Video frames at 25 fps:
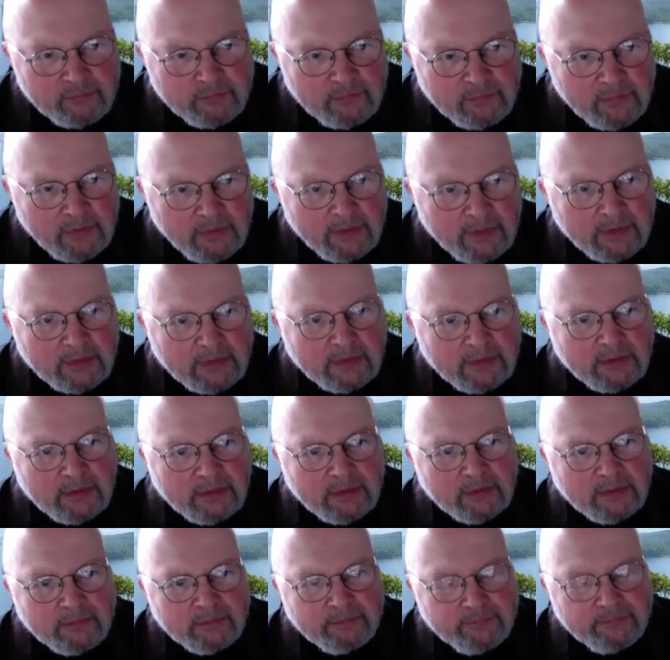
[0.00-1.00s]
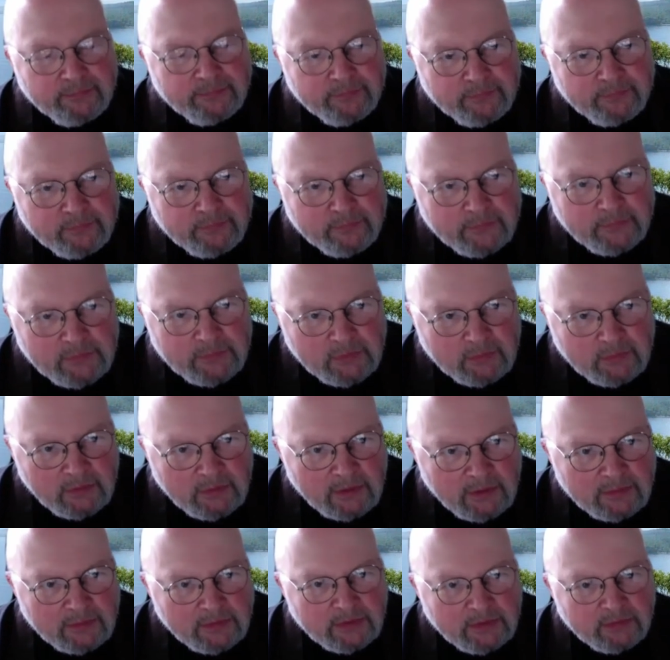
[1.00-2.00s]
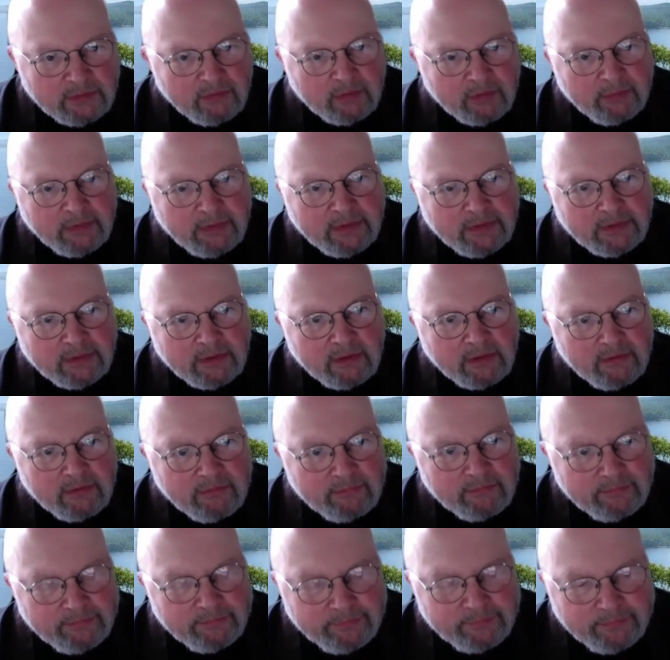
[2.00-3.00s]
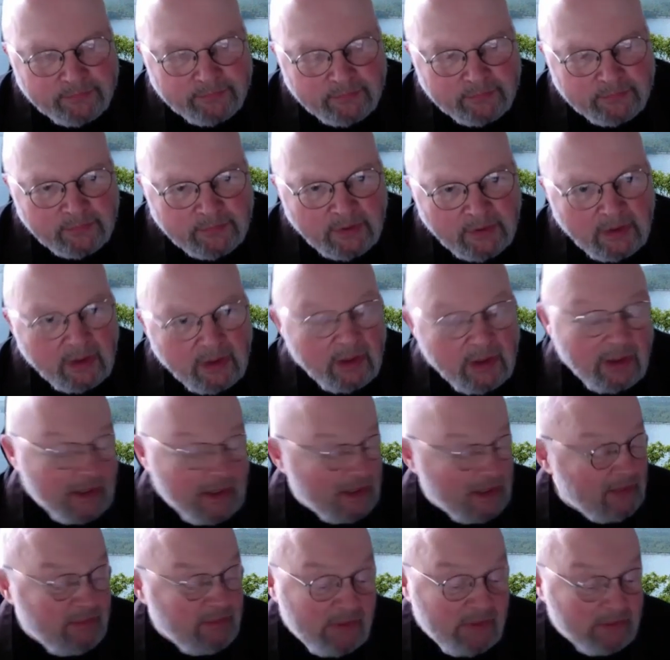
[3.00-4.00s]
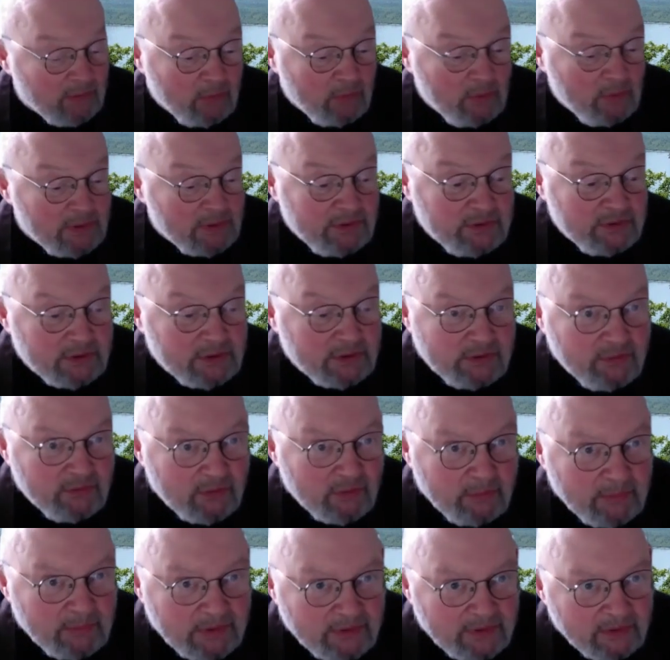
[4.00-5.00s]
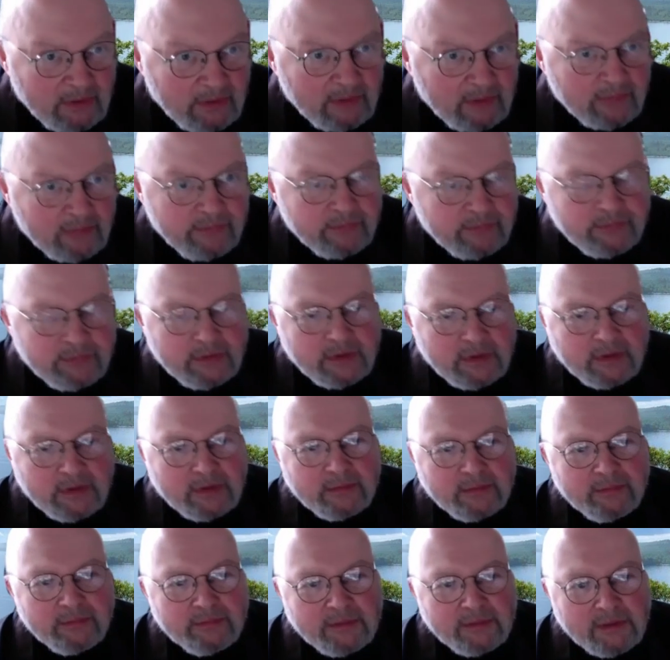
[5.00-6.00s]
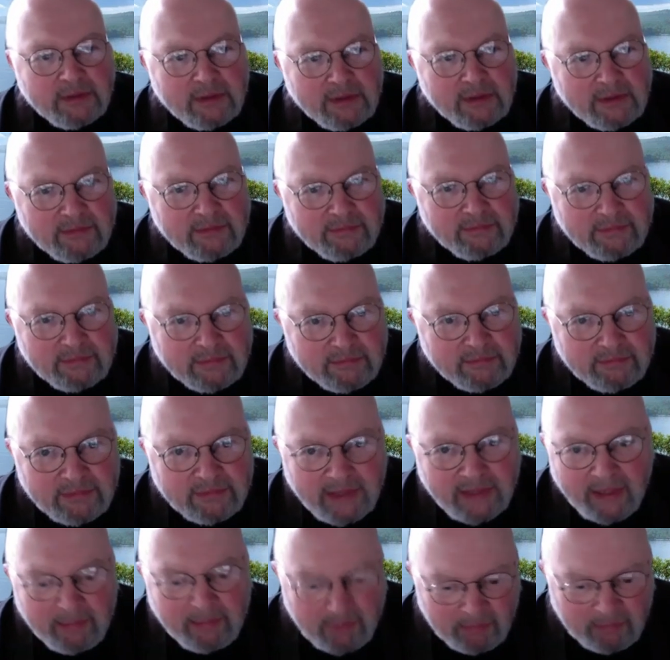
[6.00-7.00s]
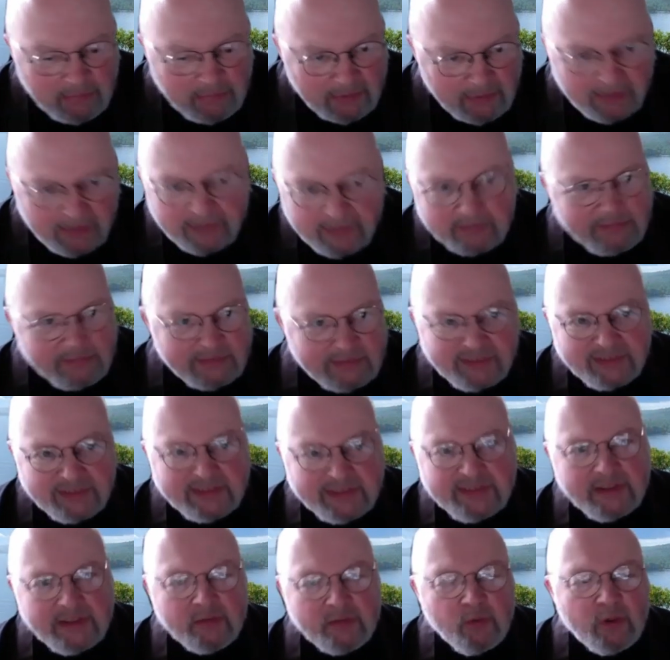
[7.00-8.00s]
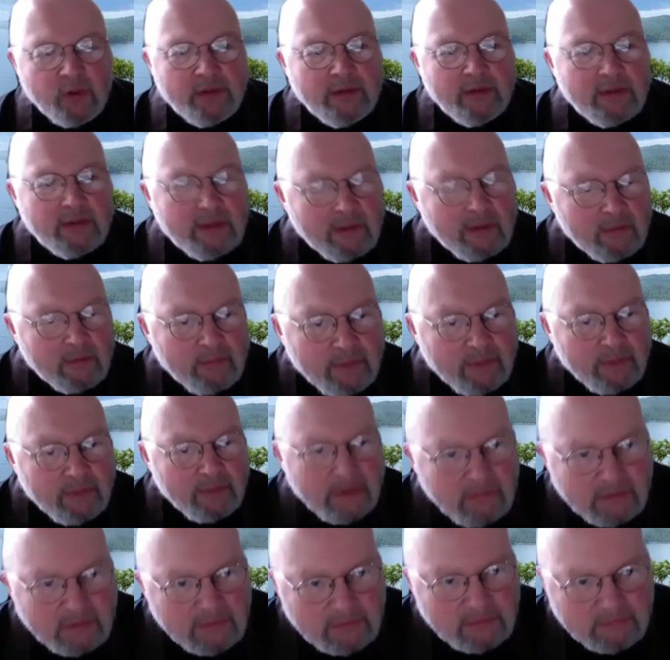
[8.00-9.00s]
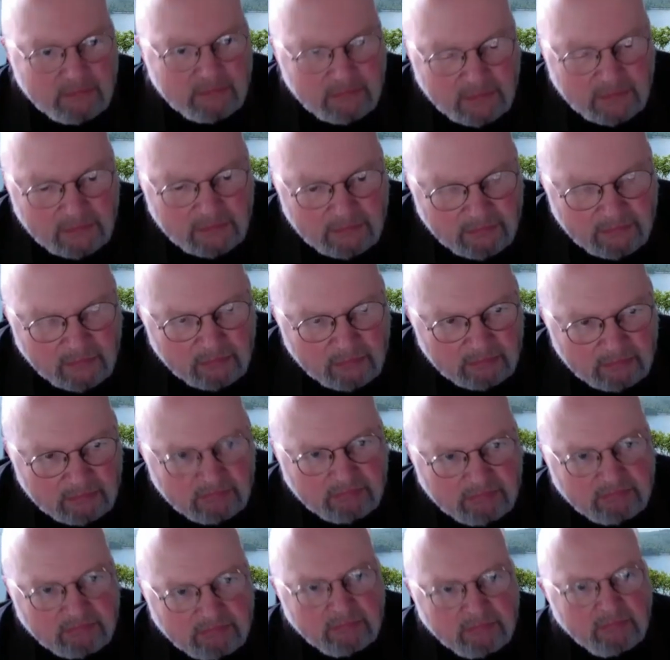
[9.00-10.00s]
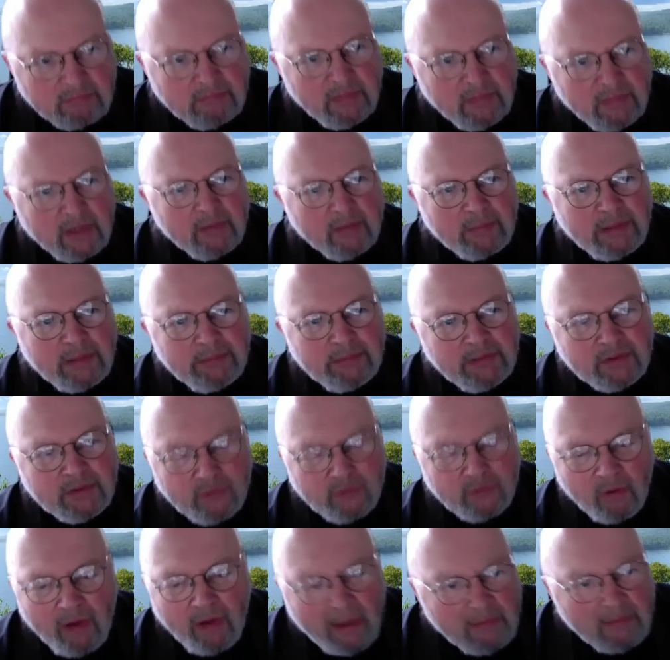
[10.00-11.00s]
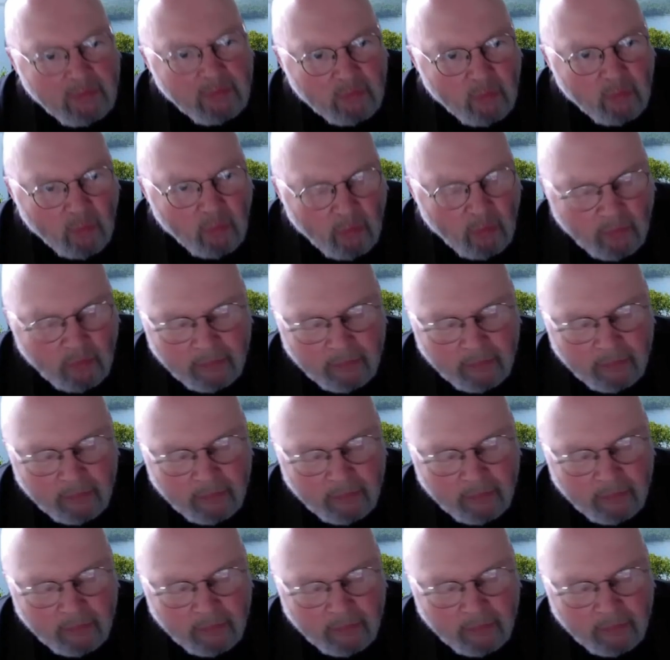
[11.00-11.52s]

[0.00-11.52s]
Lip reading: and not just for myself. Even if it was just for myself, if it happened to be a disease that worked in that way, well, yeah, maybe so. I don't know.